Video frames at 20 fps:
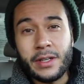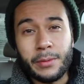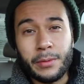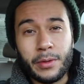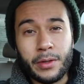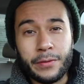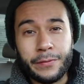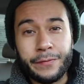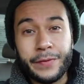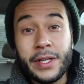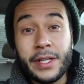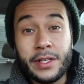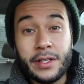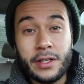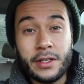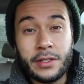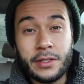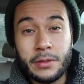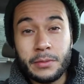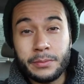number of
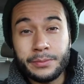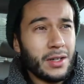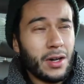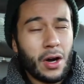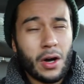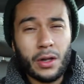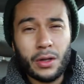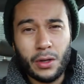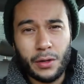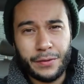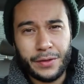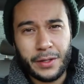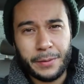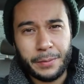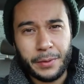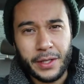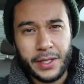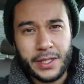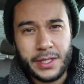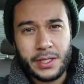features all over the
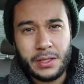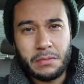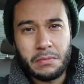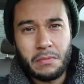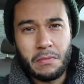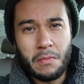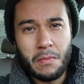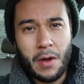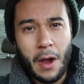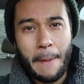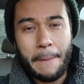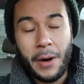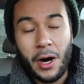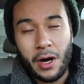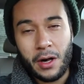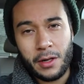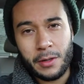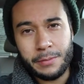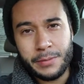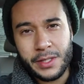place.
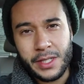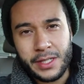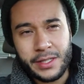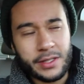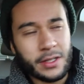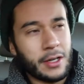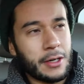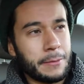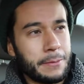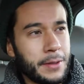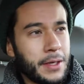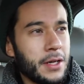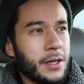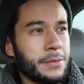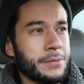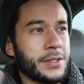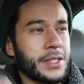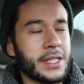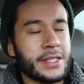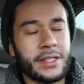Palms, I saw
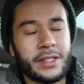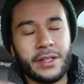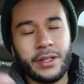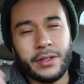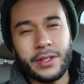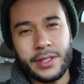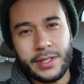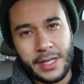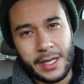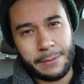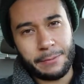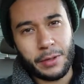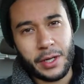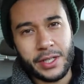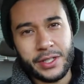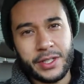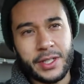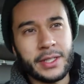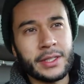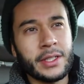Palms. That's another side
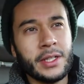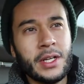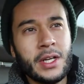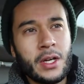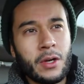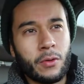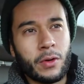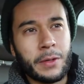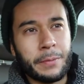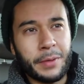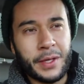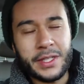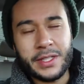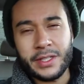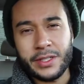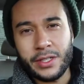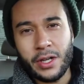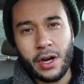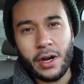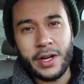project where he plays
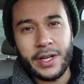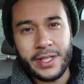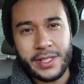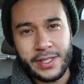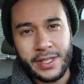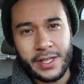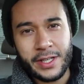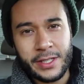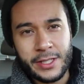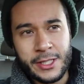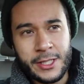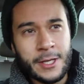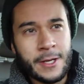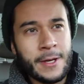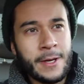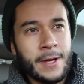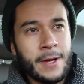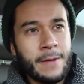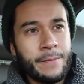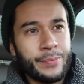guitar and he sings.
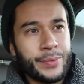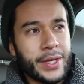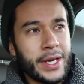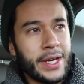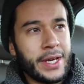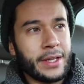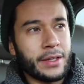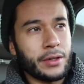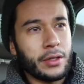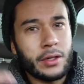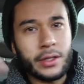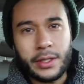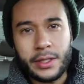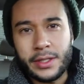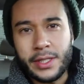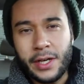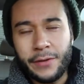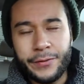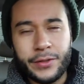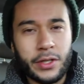And look,
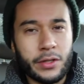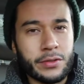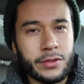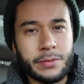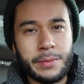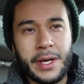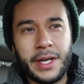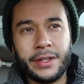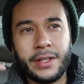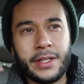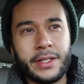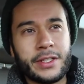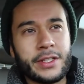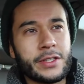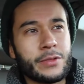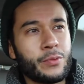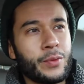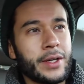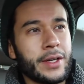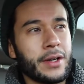Deftones, man, they
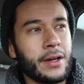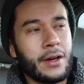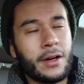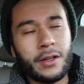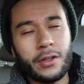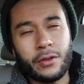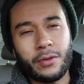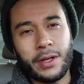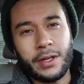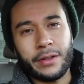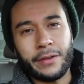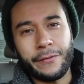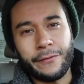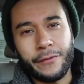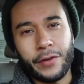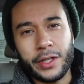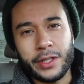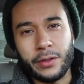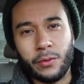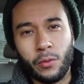just went all around the
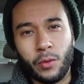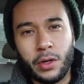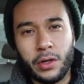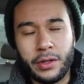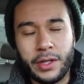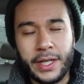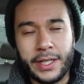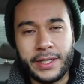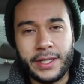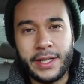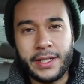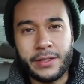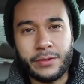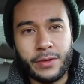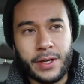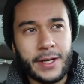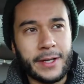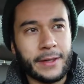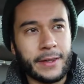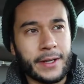freaking world, I guess,
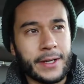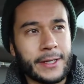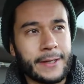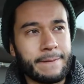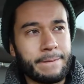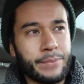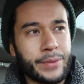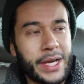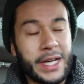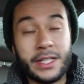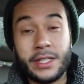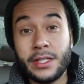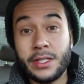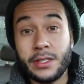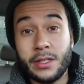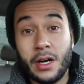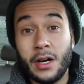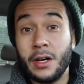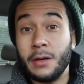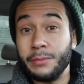right? Like I just
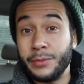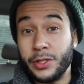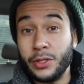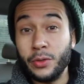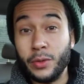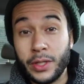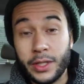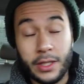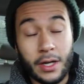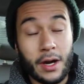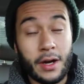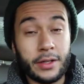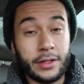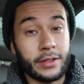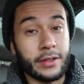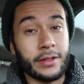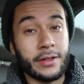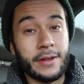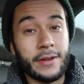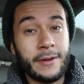saw him too in
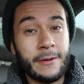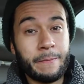Concord,